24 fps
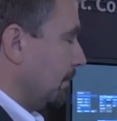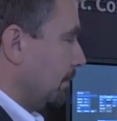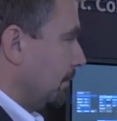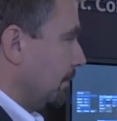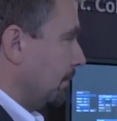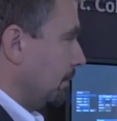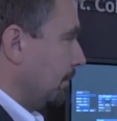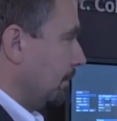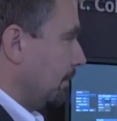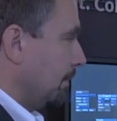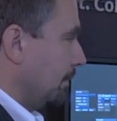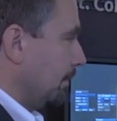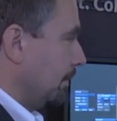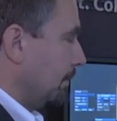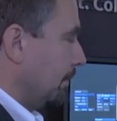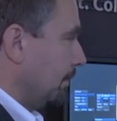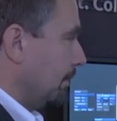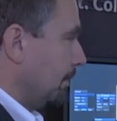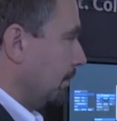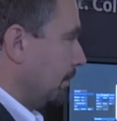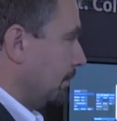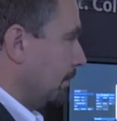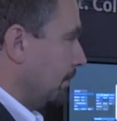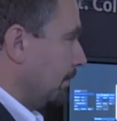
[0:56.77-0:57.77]

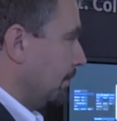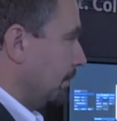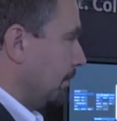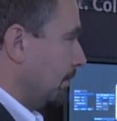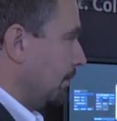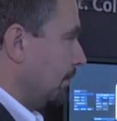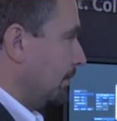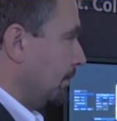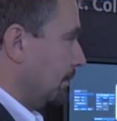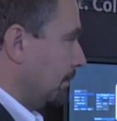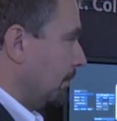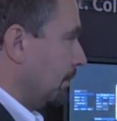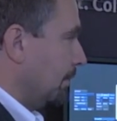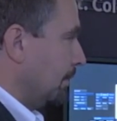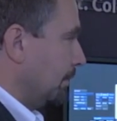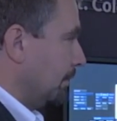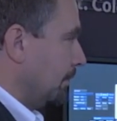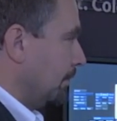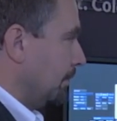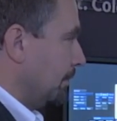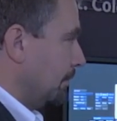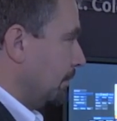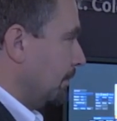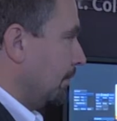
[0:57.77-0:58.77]

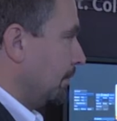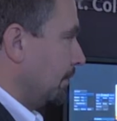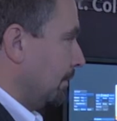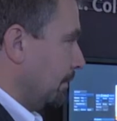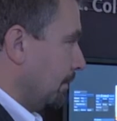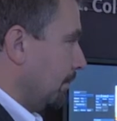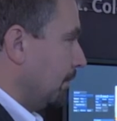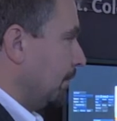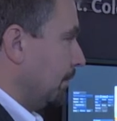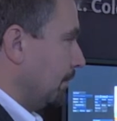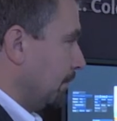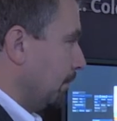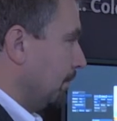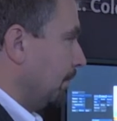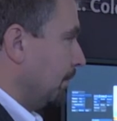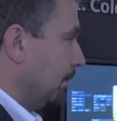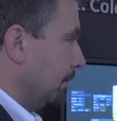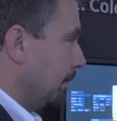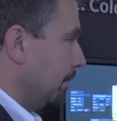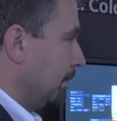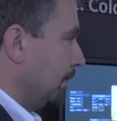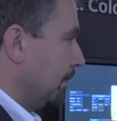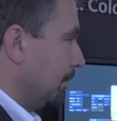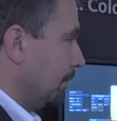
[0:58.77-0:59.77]

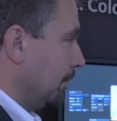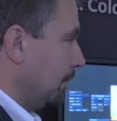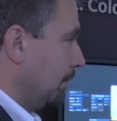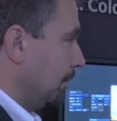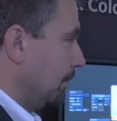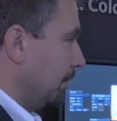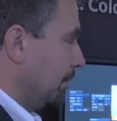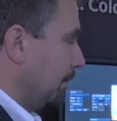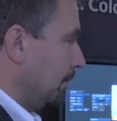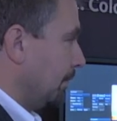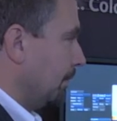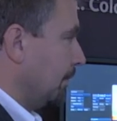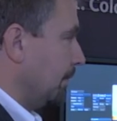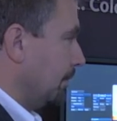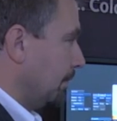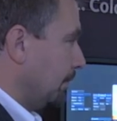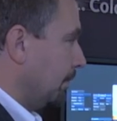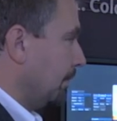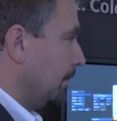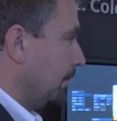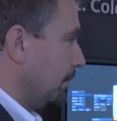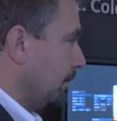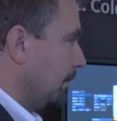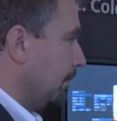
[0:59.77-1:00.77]

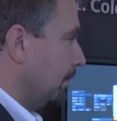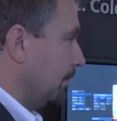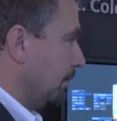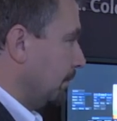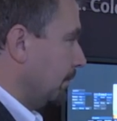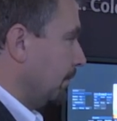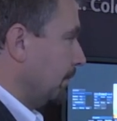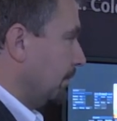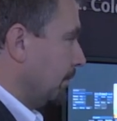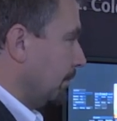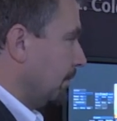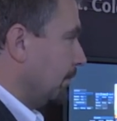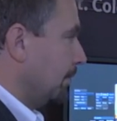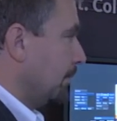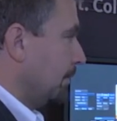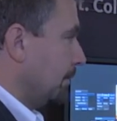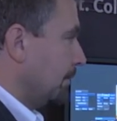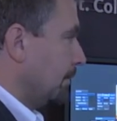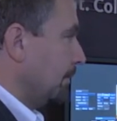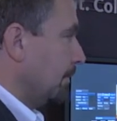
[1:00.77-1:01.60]
No words are spoken by the person on screen.